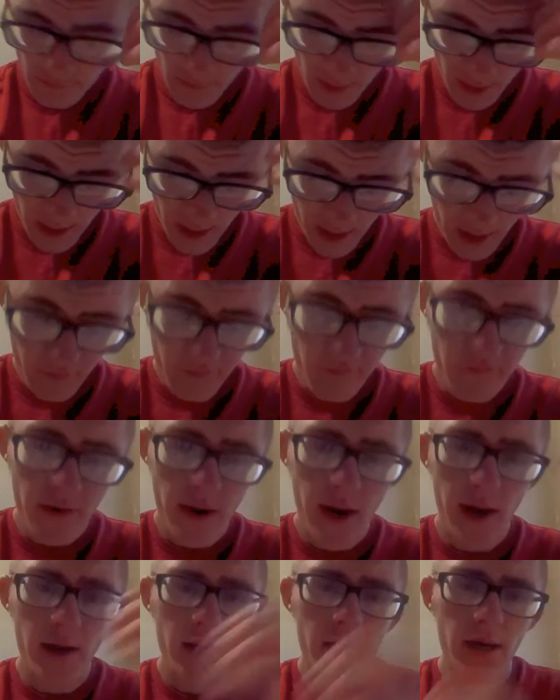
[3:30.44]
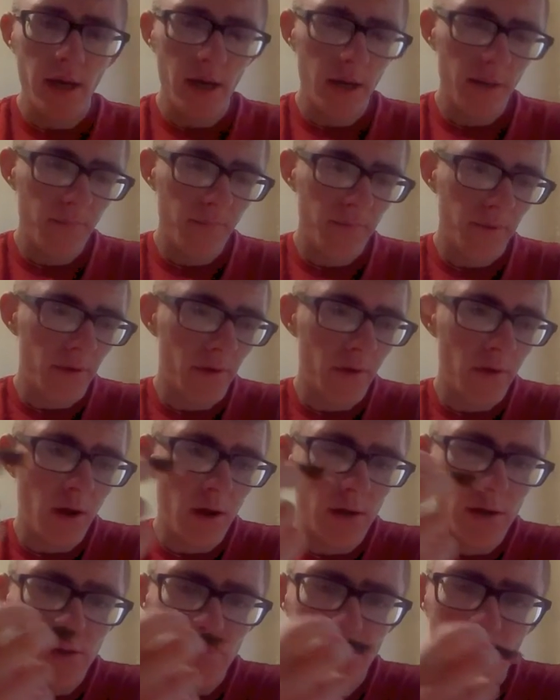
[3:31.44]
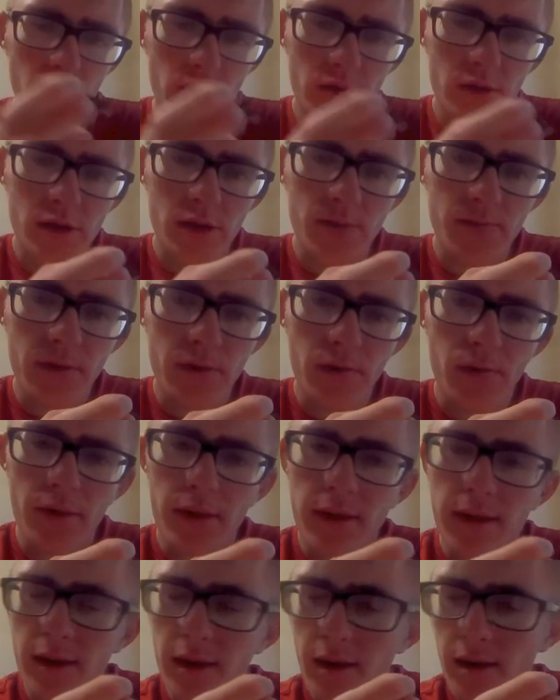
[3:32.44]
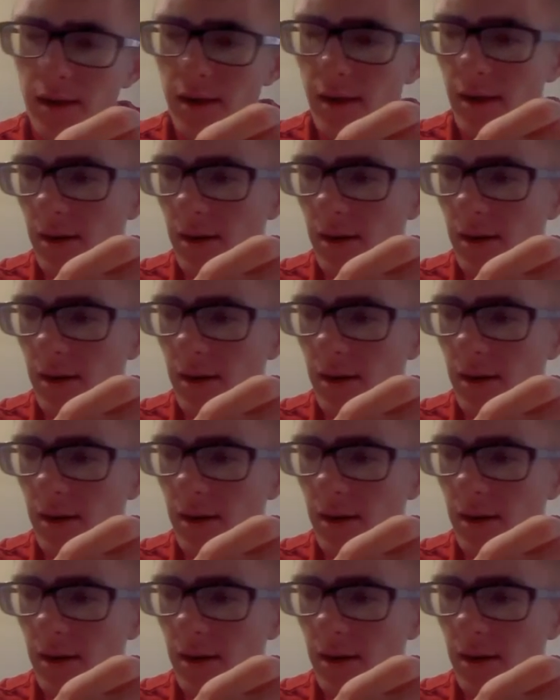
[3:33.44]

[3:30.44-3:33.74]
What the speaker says: fake dip. Or you're not supposed to spit with it.